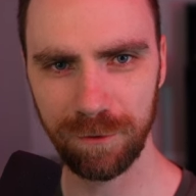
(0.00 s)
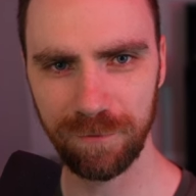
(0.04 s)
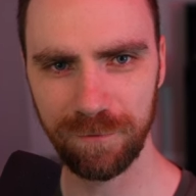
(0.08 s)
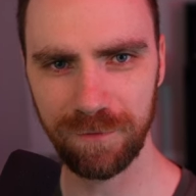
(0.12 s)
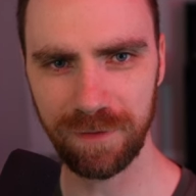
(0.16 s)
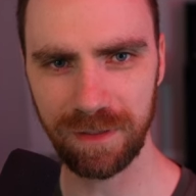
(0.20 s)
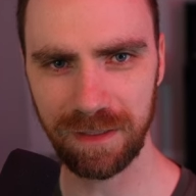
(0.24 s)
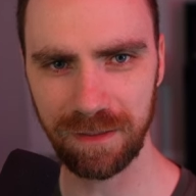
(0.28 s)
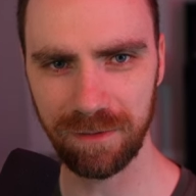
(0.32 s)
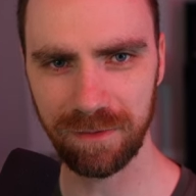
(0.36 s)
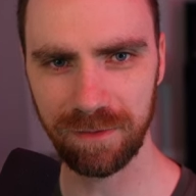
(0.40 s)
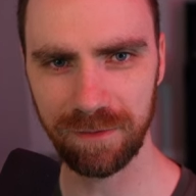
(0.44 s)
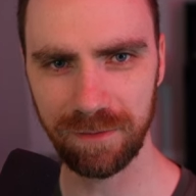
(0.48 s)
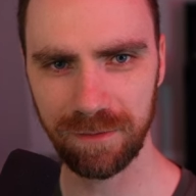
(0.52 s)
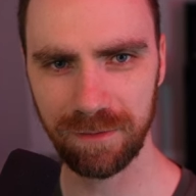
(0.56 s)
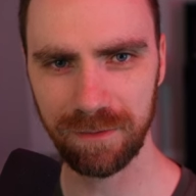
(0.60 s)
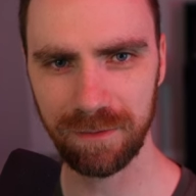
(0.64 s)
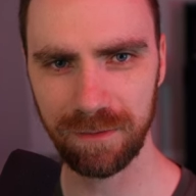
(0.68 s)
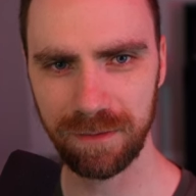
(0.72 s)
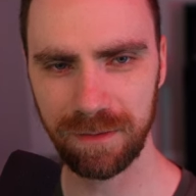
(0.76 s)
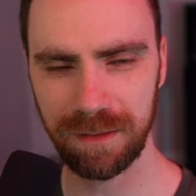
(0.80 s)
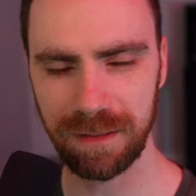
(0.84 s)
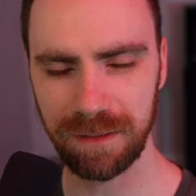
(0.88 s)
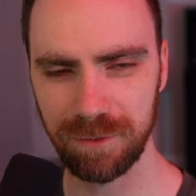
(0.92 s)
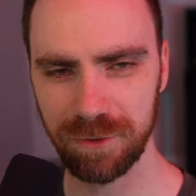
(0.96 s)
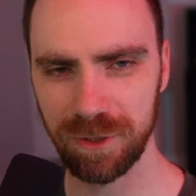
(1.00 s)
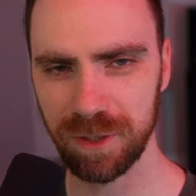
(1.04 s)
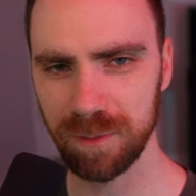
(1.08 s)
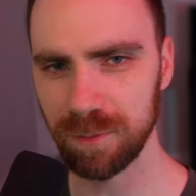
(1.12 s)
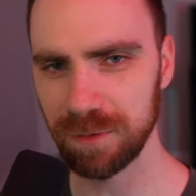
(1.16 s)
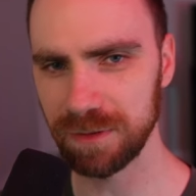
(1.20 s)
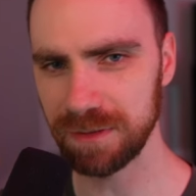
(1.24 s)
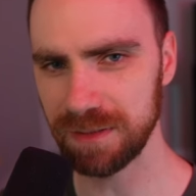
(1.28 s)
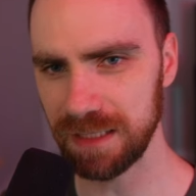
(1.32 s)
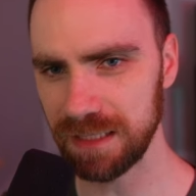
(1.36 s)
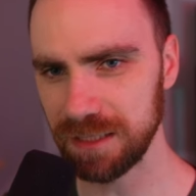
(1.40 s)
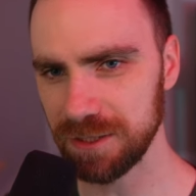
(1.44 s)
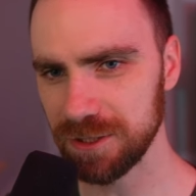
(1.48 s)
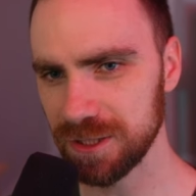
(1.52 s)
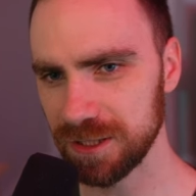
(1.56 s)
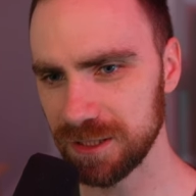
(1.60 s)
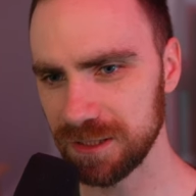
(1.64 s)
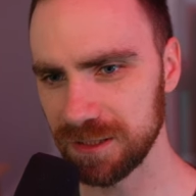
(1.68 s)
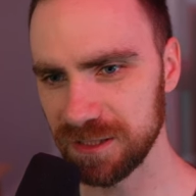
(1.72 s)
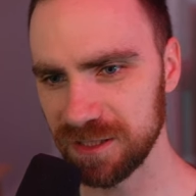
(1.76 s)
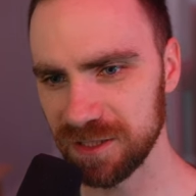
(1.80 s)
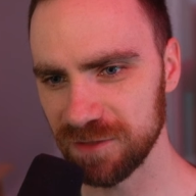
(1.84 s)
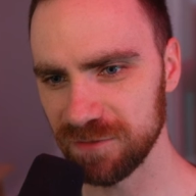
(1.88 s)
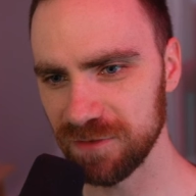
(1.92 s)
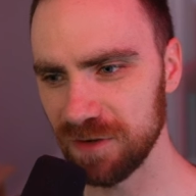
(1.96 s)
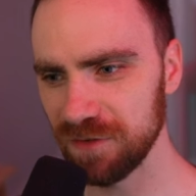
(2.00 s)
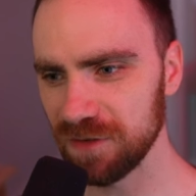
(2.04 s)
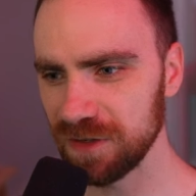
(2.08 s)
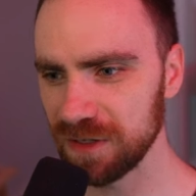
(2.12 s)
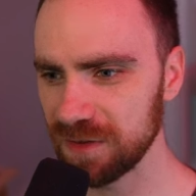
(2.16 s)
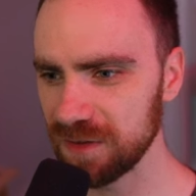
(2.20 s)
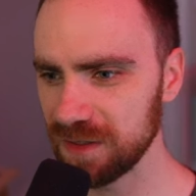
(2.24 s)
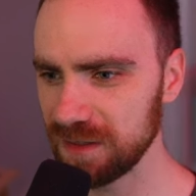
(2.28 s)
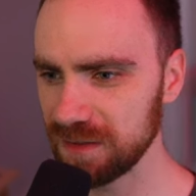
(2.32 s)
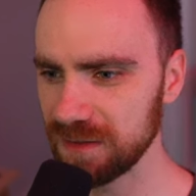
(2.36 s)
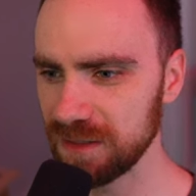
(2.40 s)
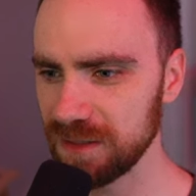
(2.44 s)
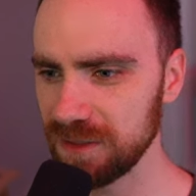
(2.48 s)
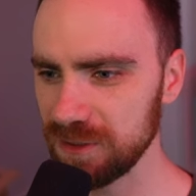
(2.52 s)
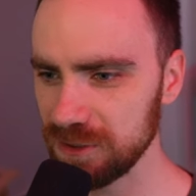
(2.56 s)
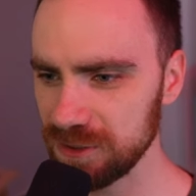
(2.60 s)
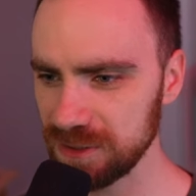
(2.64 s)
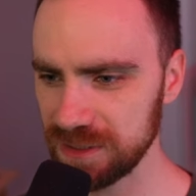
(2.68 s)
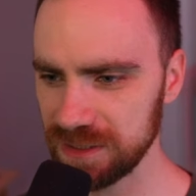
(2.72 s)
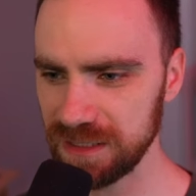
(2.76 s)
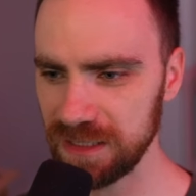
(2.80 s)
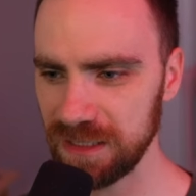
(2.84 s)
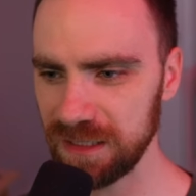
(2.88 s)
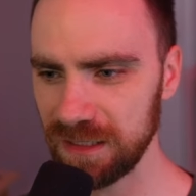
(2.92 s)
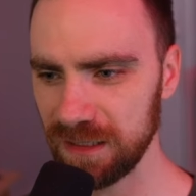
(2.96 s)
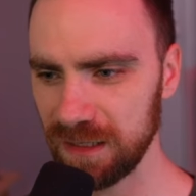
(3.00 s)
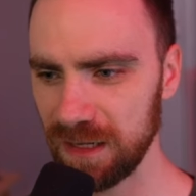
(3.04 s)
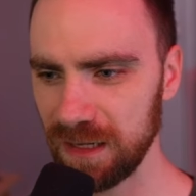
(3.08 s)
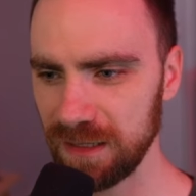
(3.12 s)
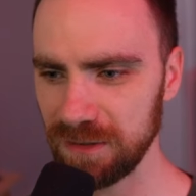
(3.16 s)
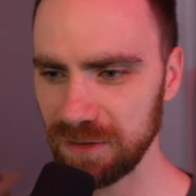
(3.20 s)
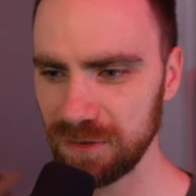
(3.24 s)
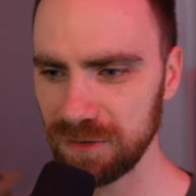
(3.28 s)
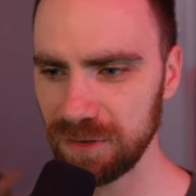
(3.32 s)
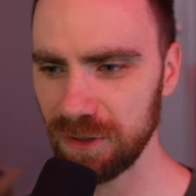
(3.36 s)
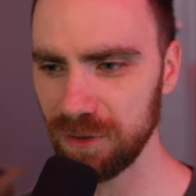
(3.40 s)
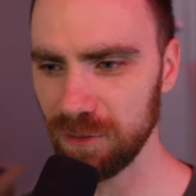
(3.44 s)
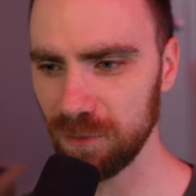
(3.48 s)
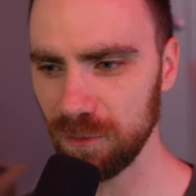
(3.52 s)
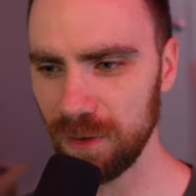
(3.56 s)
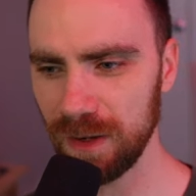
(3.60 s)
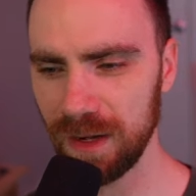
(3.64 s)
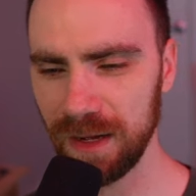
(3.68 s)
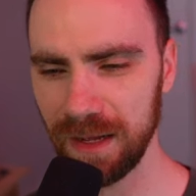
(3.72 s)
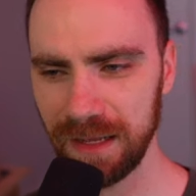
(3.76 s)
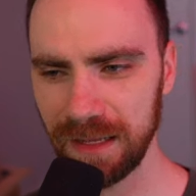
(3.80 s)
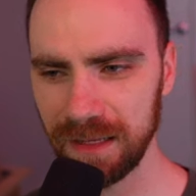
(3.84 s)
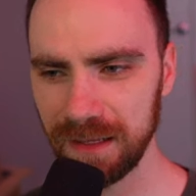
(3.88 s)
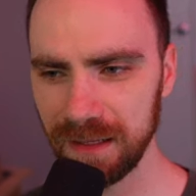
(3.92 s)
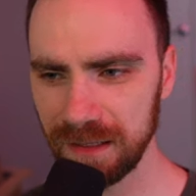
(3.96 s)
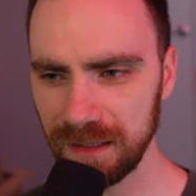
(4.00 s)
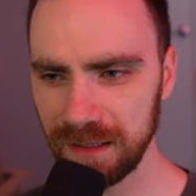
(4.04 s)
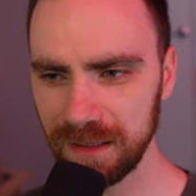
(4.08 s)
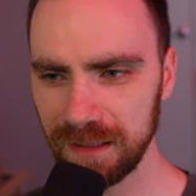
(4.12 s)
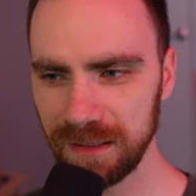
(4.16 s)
faith interpretations of everything that you're seeing. I don't know why.